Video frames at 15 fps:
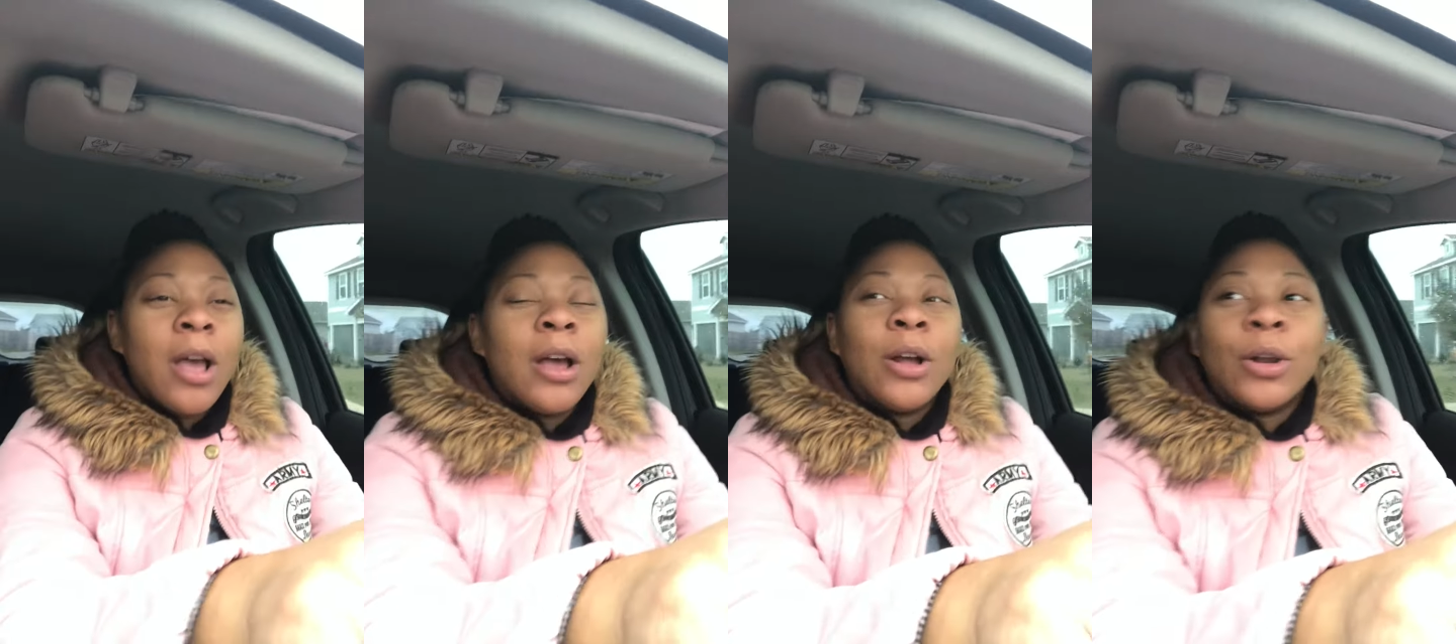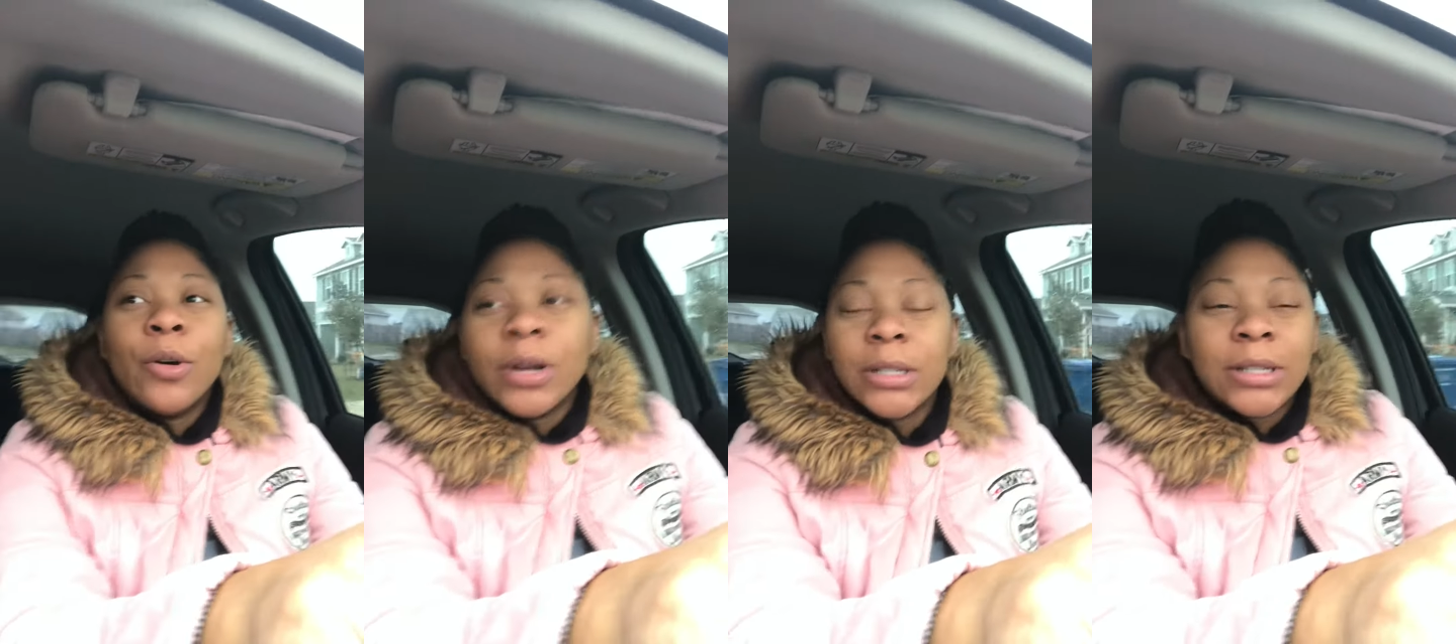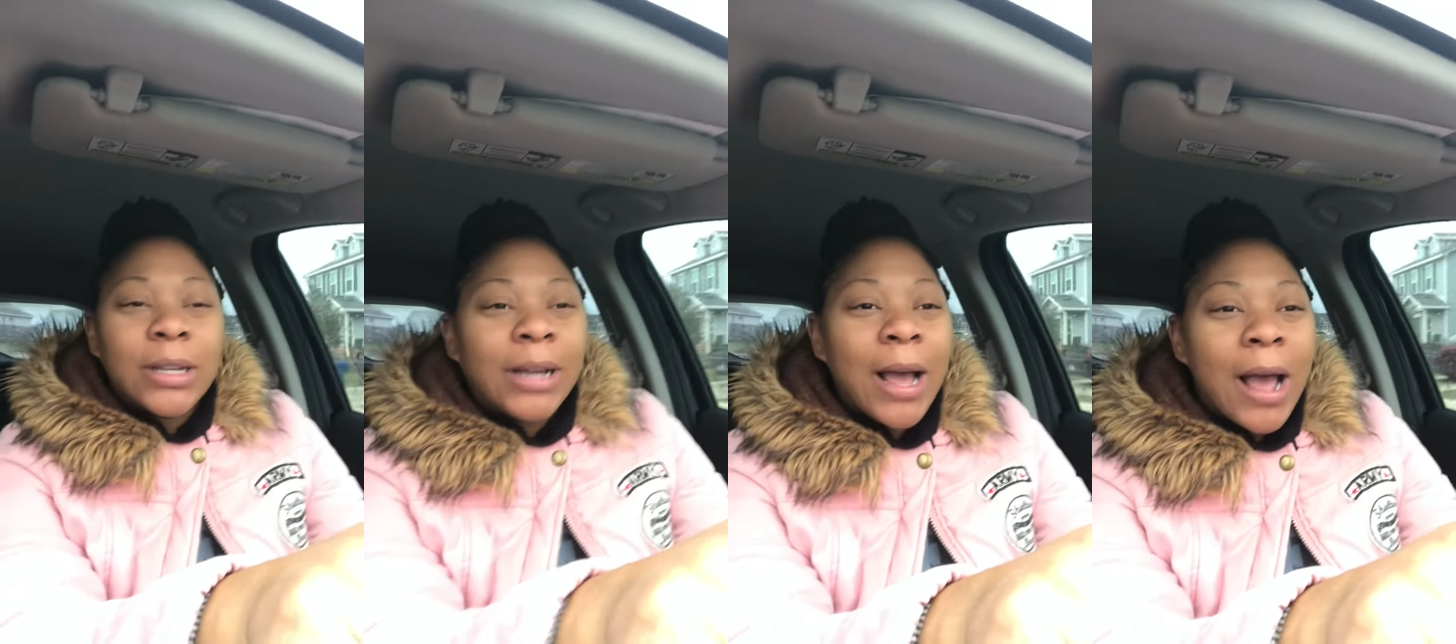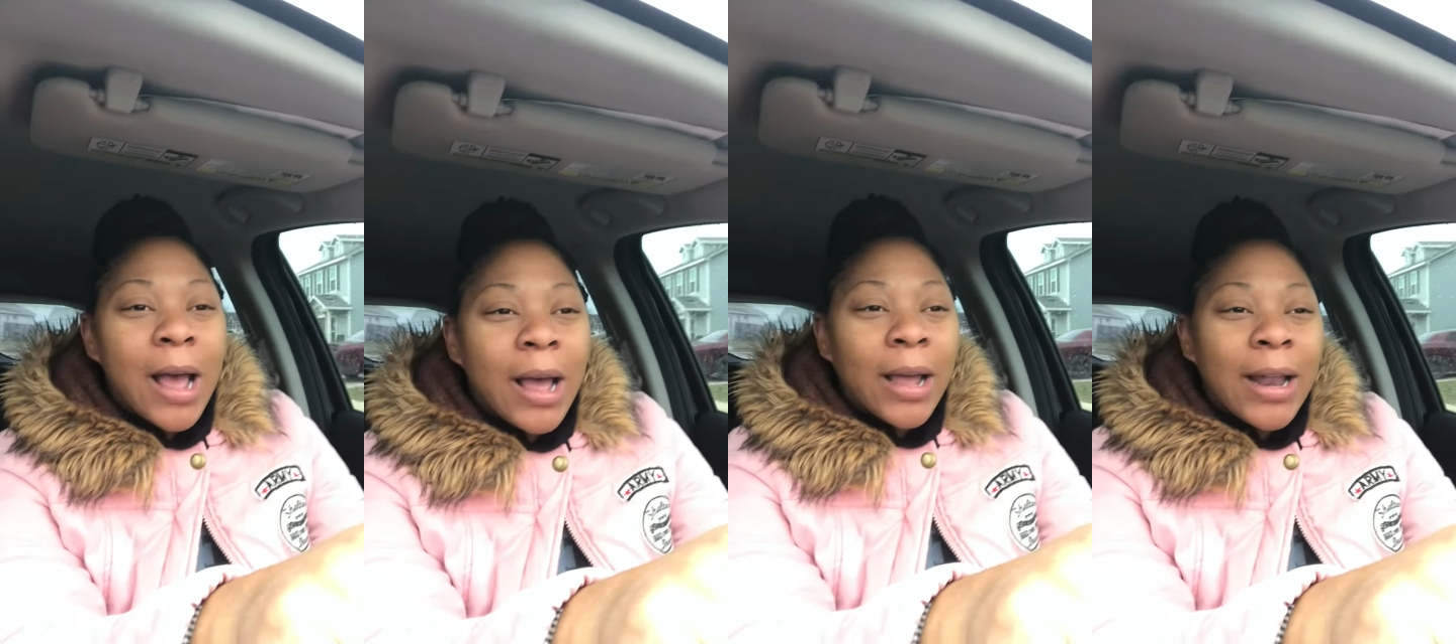Glory to
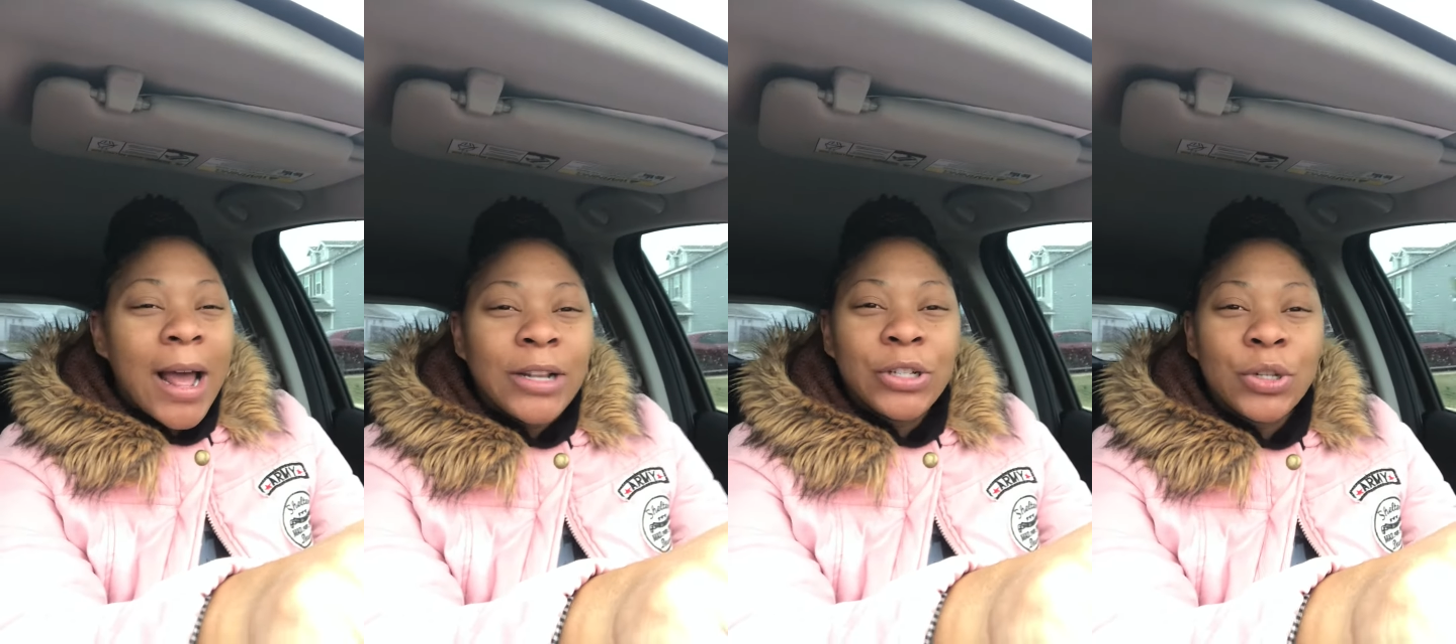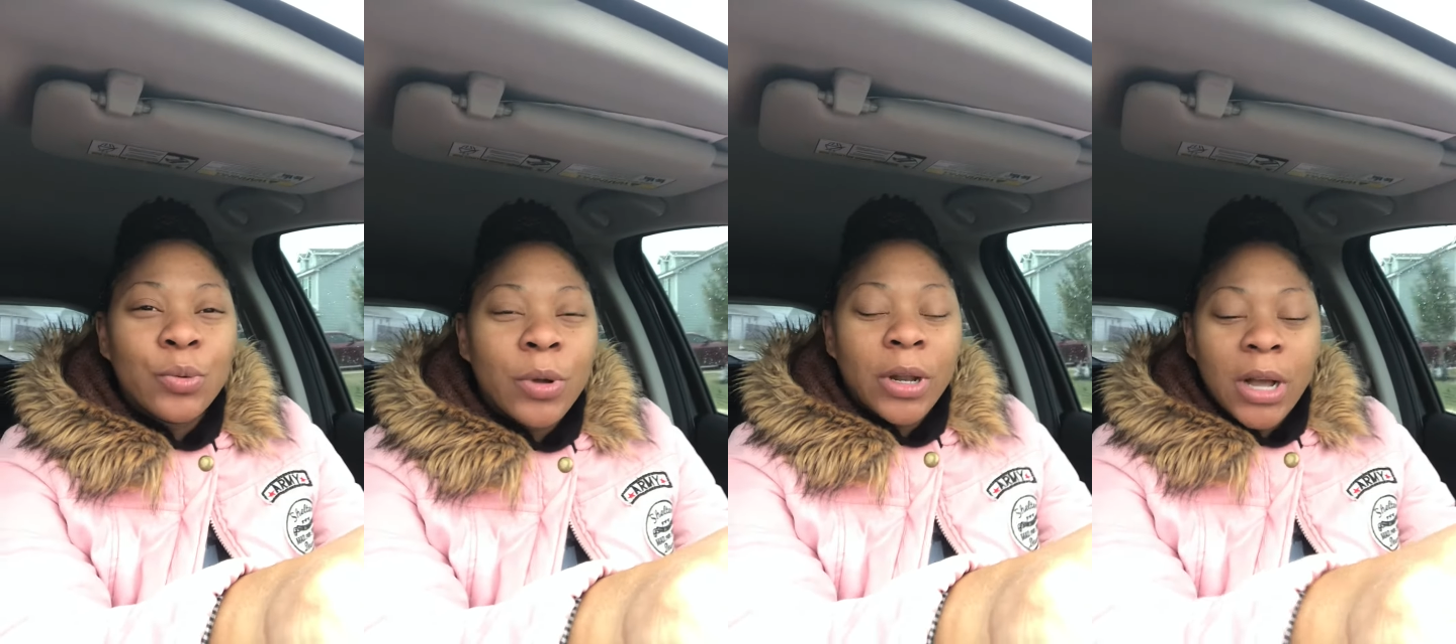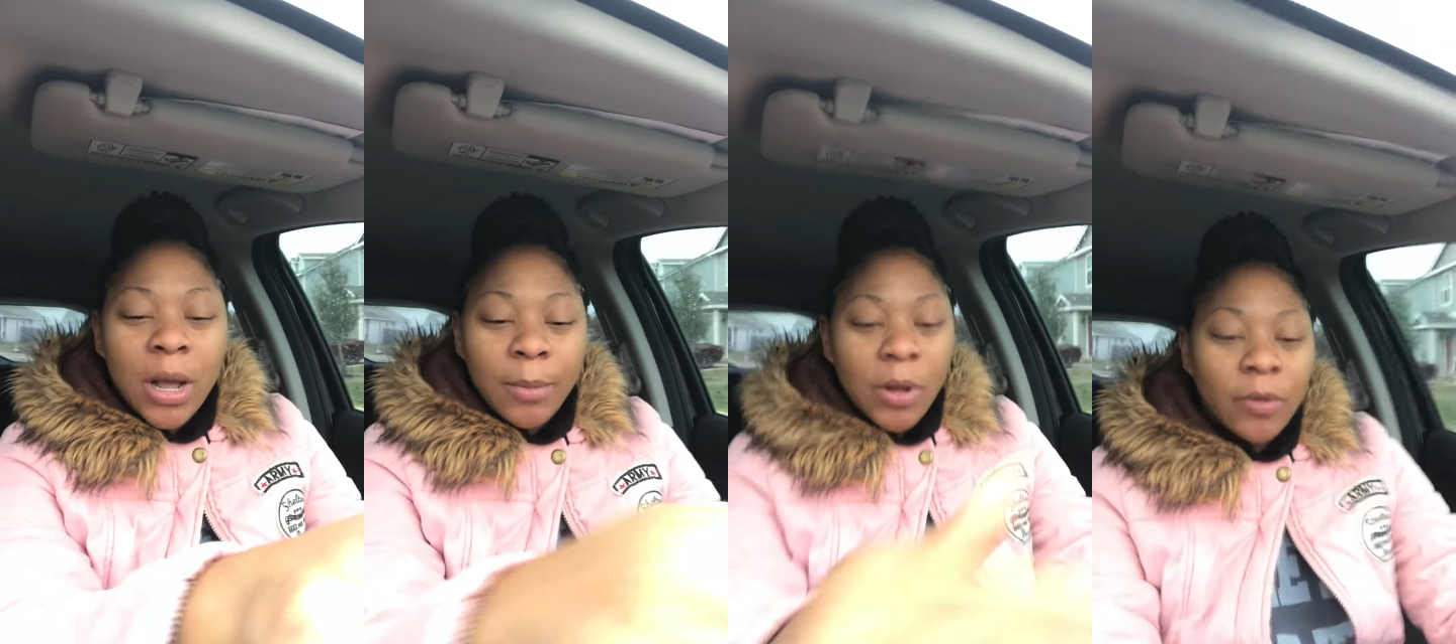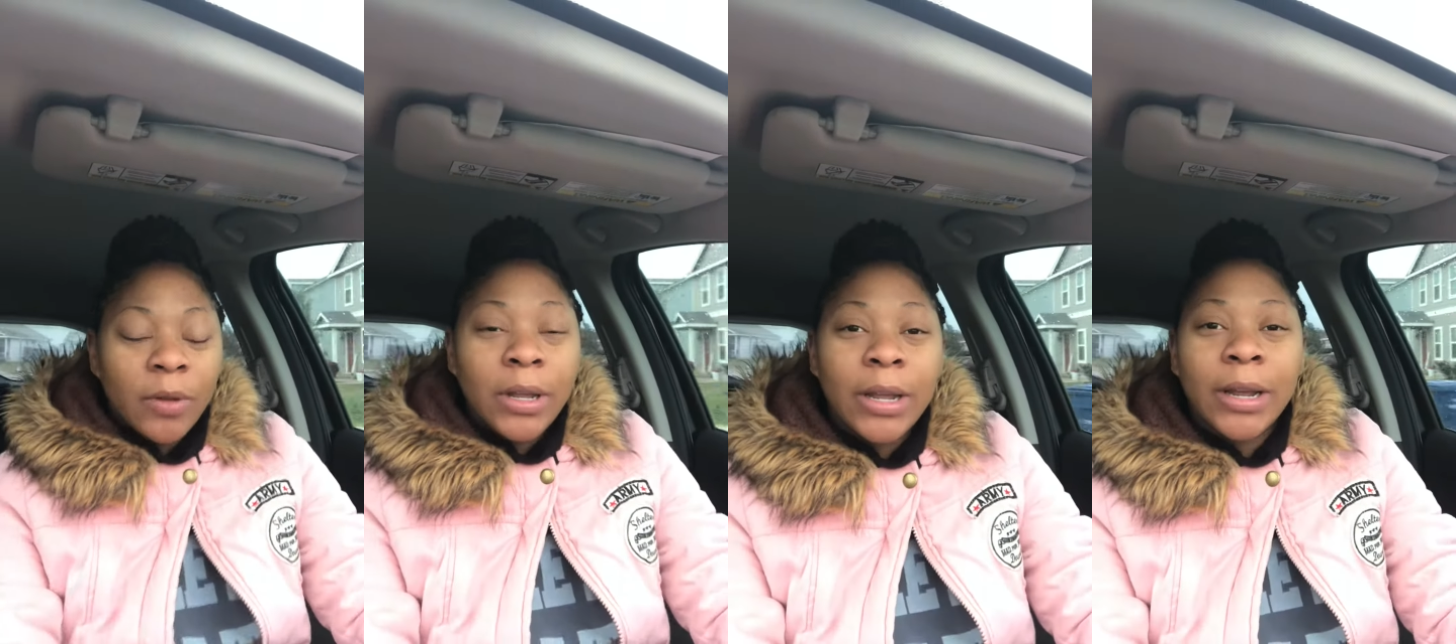God. I just want to come
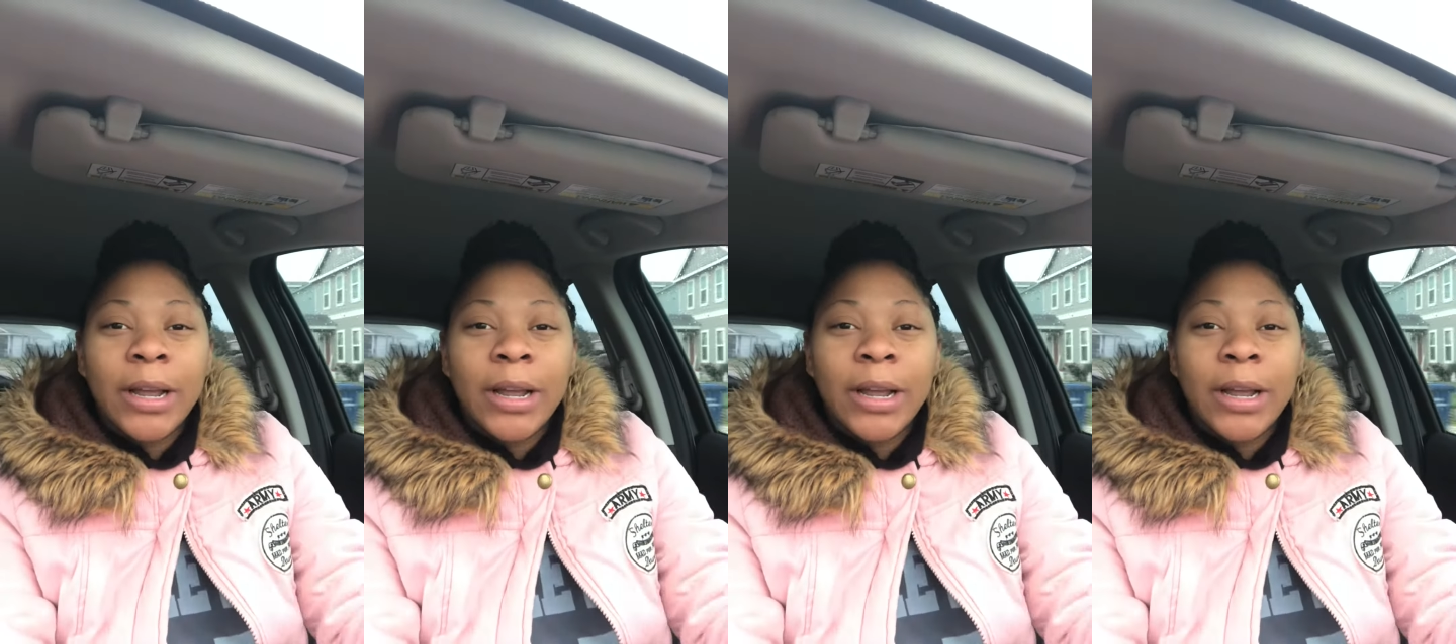on here